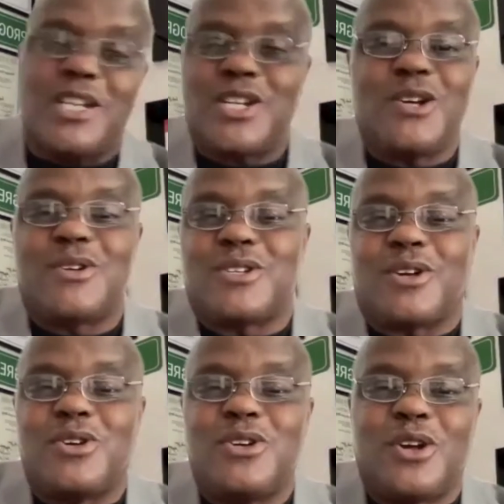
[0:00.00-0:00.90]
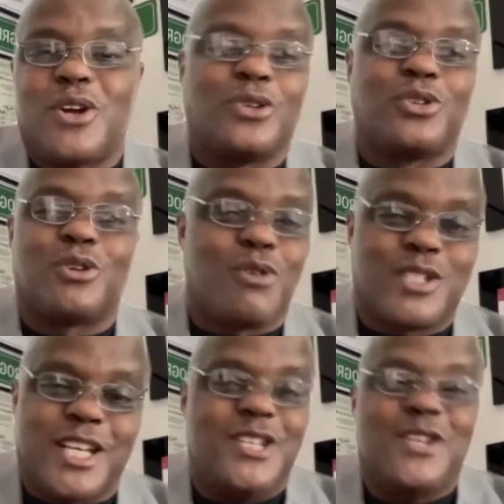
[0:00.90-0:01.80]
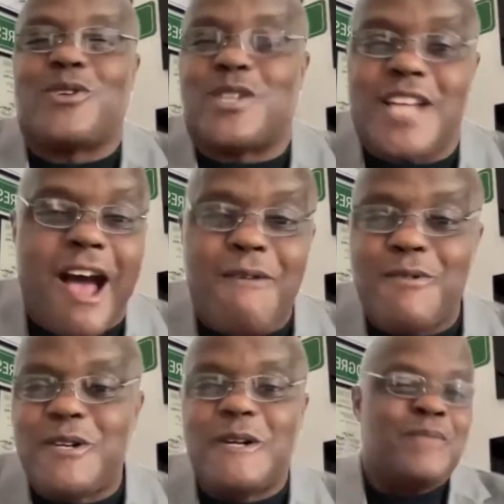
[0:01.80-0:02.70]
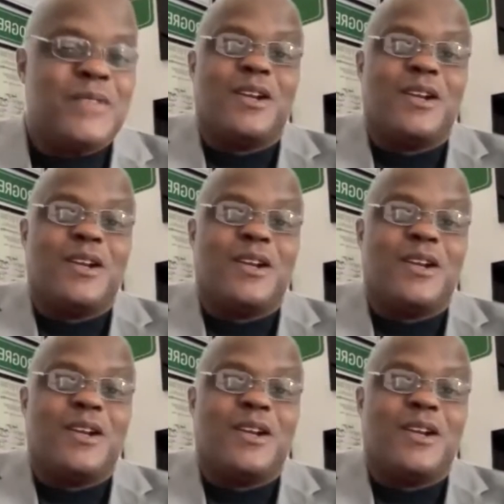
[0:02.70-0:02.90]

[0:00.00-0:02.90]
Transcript: children. So, you go through the routine. You go shower, you